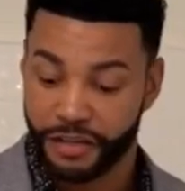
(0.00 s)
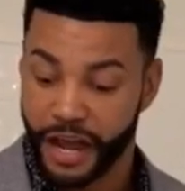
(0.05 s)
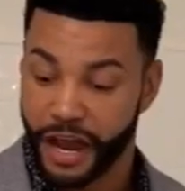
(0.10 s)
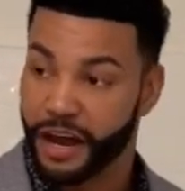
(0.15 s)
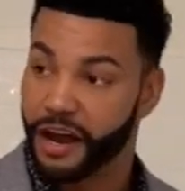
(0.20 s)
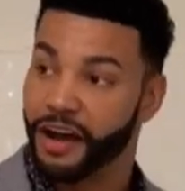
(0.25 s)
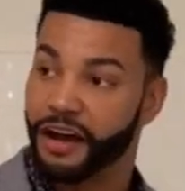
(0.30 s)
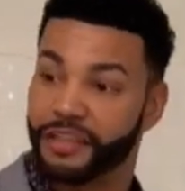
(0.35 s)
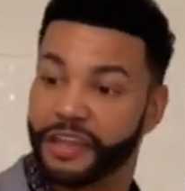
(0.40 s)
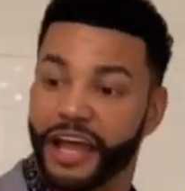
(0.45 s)

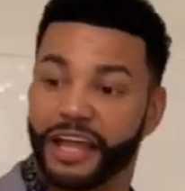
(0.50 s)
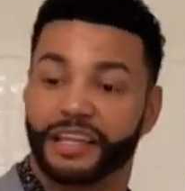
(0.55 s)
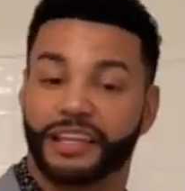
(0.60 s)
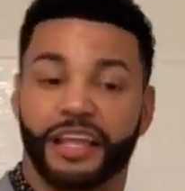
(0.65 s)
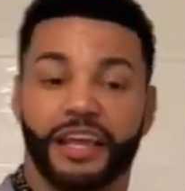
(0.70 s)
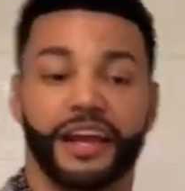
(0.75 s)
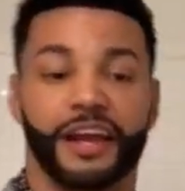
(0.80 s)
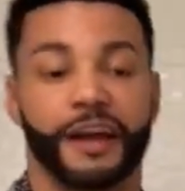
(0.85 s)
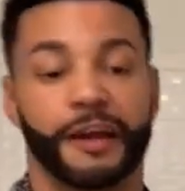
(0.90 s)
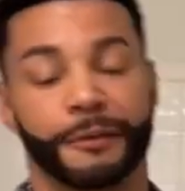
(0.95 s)
all that
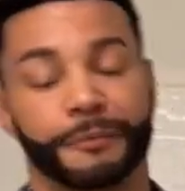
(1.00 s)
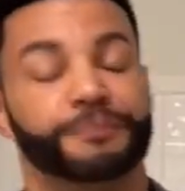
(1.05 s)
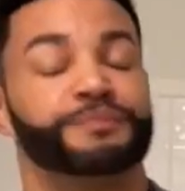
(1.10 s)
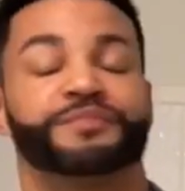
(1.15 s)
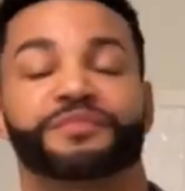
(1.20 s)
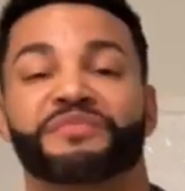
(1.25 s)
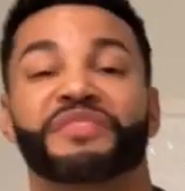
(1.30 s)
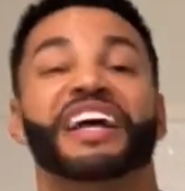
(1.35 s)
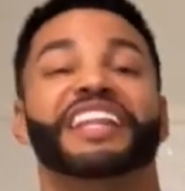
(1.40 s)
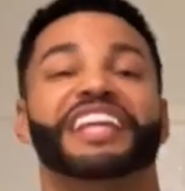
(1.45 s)
there.
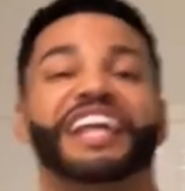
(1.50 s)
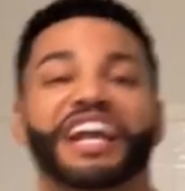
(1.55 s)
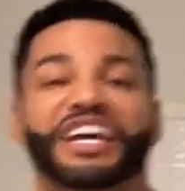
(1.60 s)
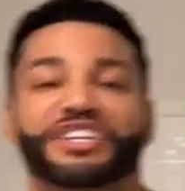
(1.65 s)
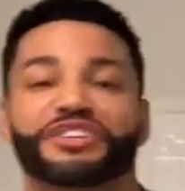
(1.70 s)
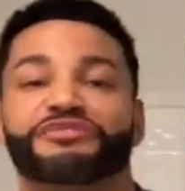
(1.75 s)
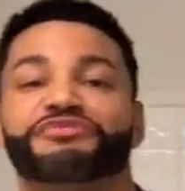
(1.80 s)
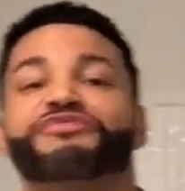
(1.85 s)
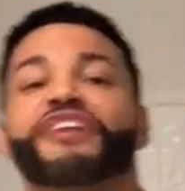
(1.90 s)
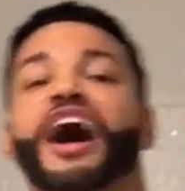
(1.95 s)
And then as you
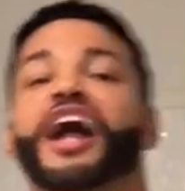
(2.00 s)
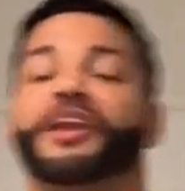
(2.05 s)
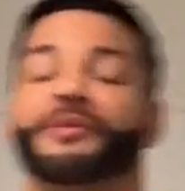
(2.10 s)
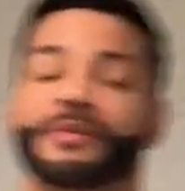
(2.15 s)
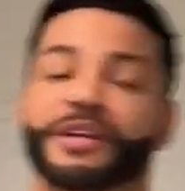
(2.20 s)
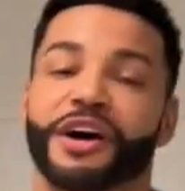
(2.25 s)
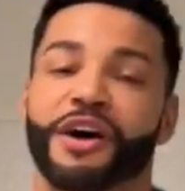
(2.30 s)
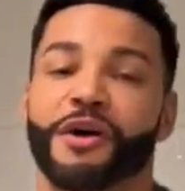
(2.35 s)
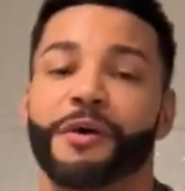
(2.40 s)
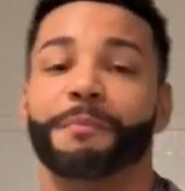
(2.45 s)
follow me
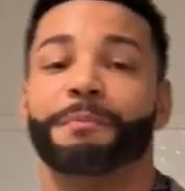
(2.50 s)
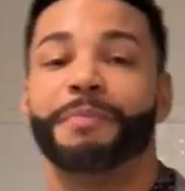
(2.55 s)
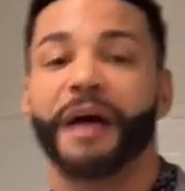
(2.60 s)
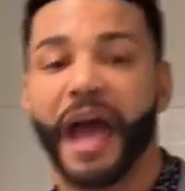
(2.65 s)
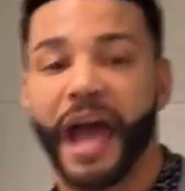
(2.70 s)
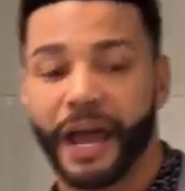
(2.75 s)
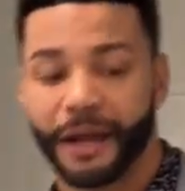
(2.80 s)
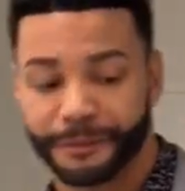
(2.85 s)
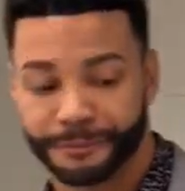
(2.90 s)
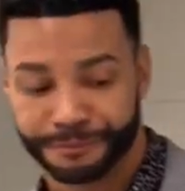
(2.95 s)
on
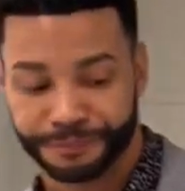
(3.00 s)
back